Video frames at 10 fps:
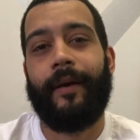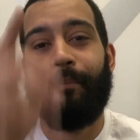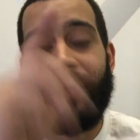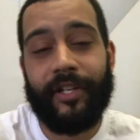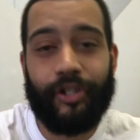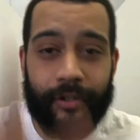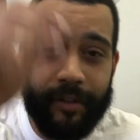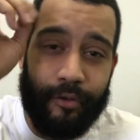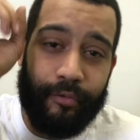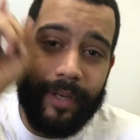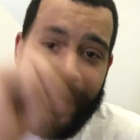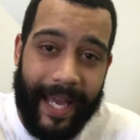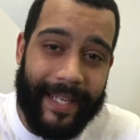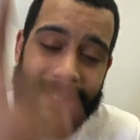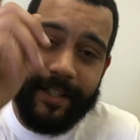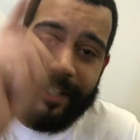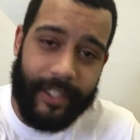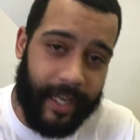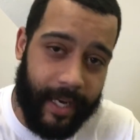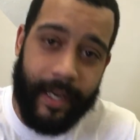Make sure you like,
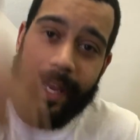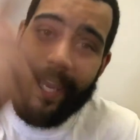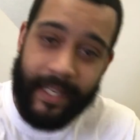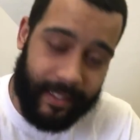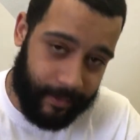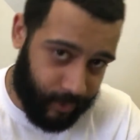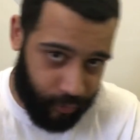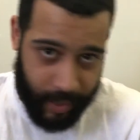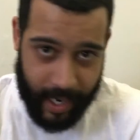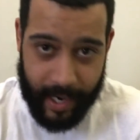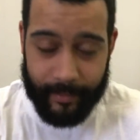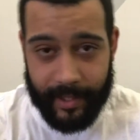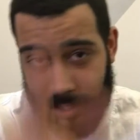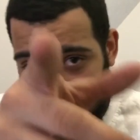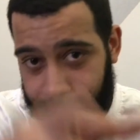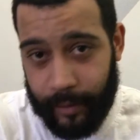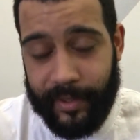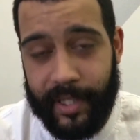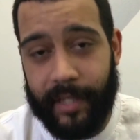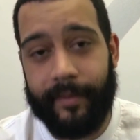share, and subscribe to Gvo
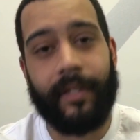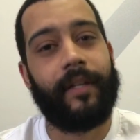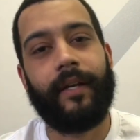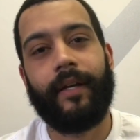TV.